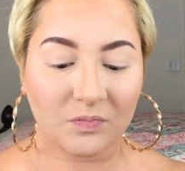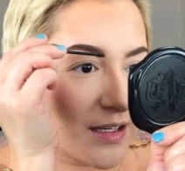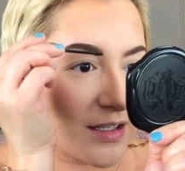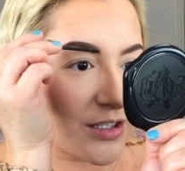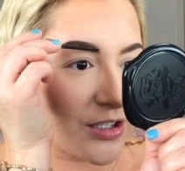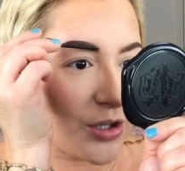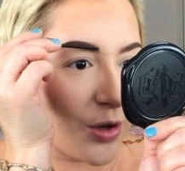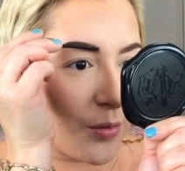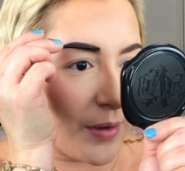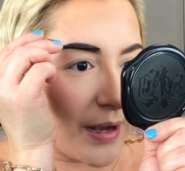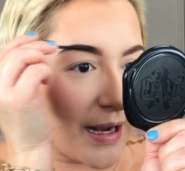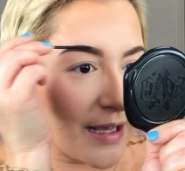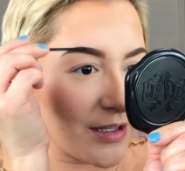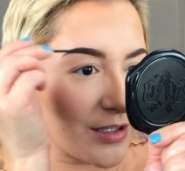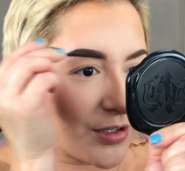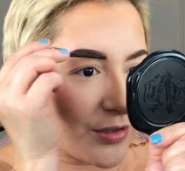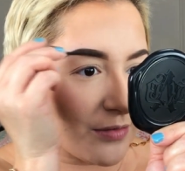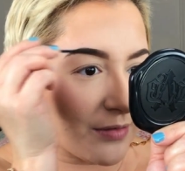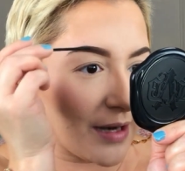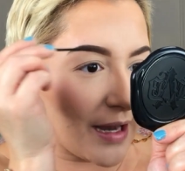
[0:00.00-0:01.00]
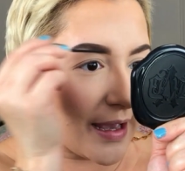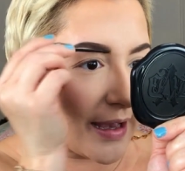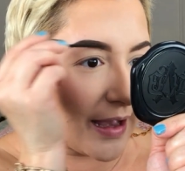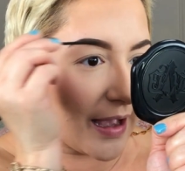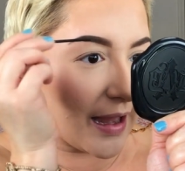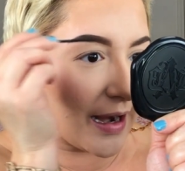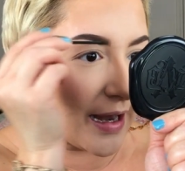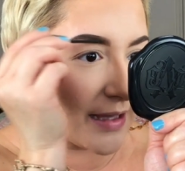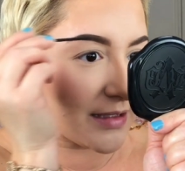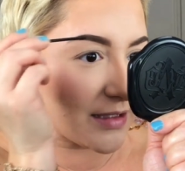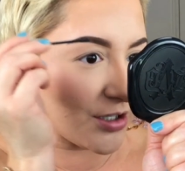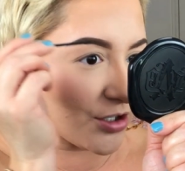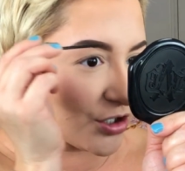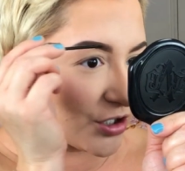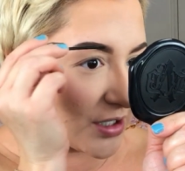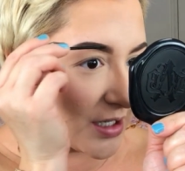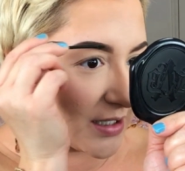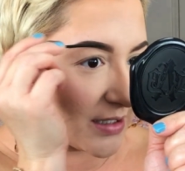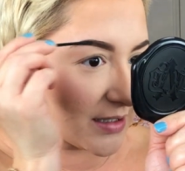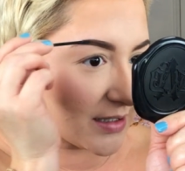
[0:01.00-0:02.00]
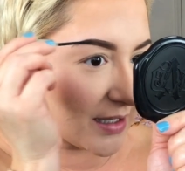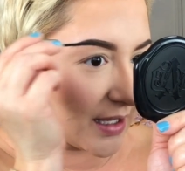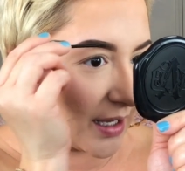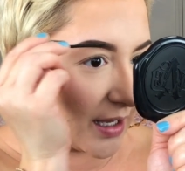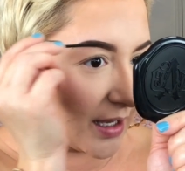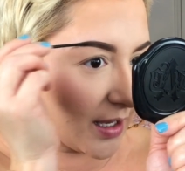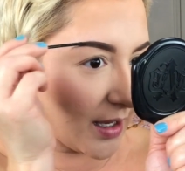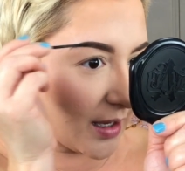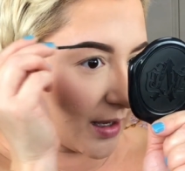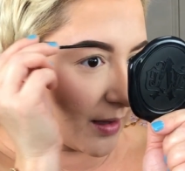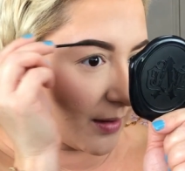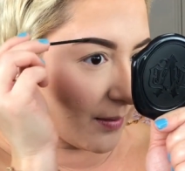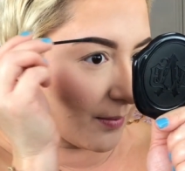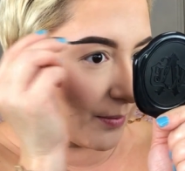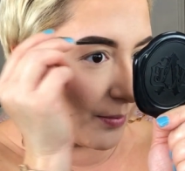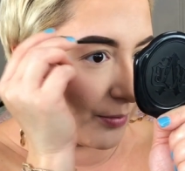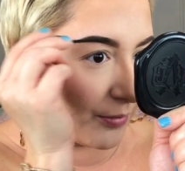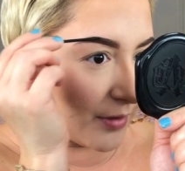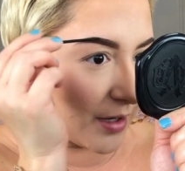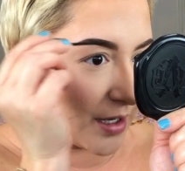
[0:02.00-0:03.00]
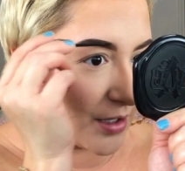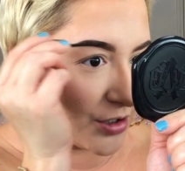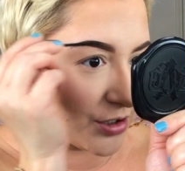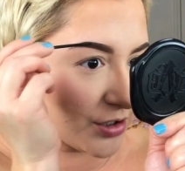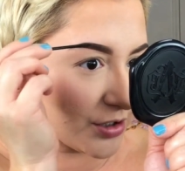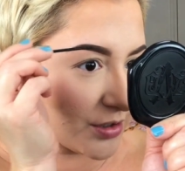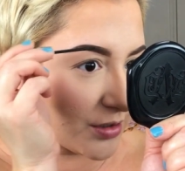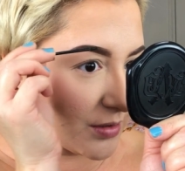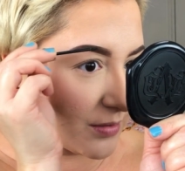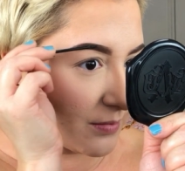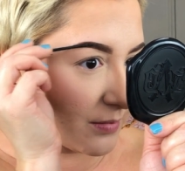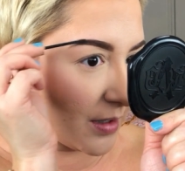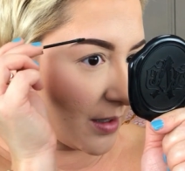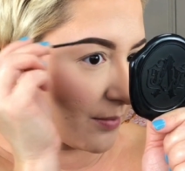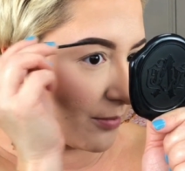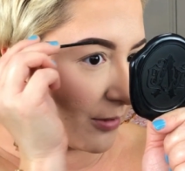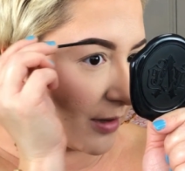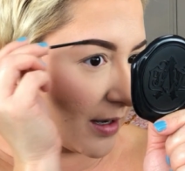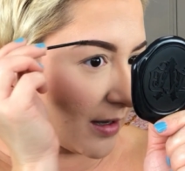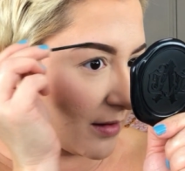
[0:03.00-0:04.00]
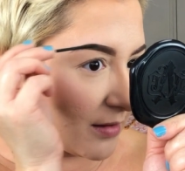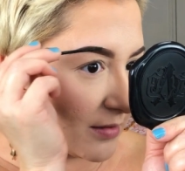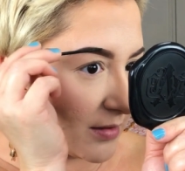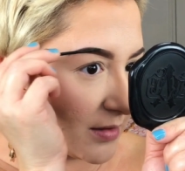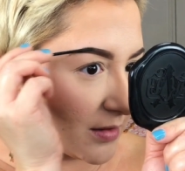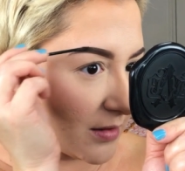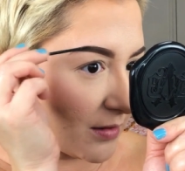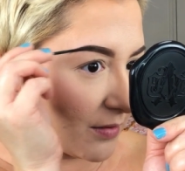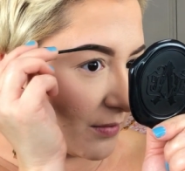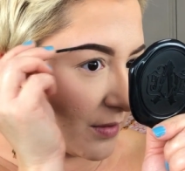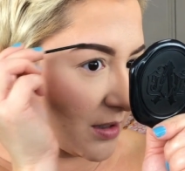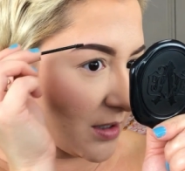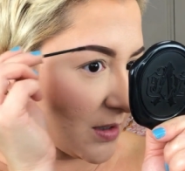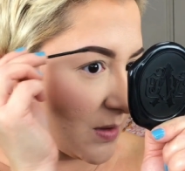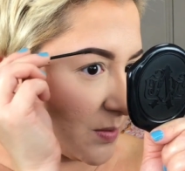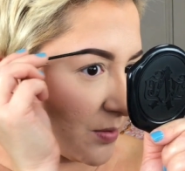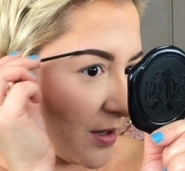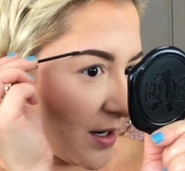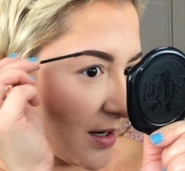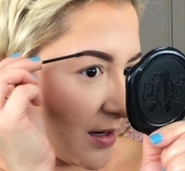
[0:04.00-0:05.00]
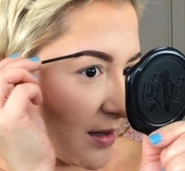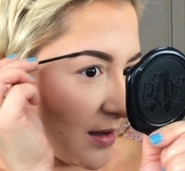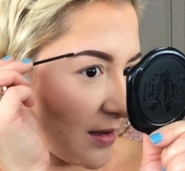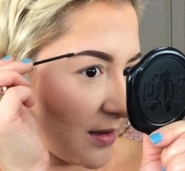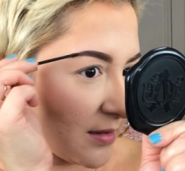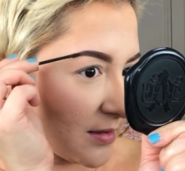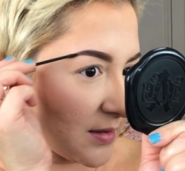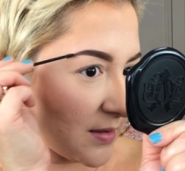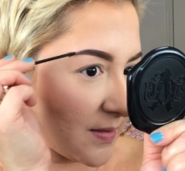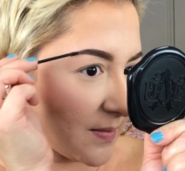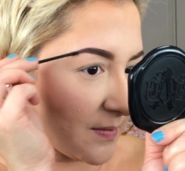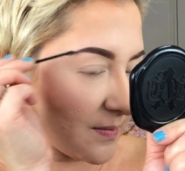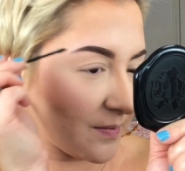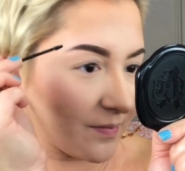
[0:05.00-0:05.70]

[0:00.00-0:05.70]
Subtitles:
So what I do, like, I like to just like brush my brows with this product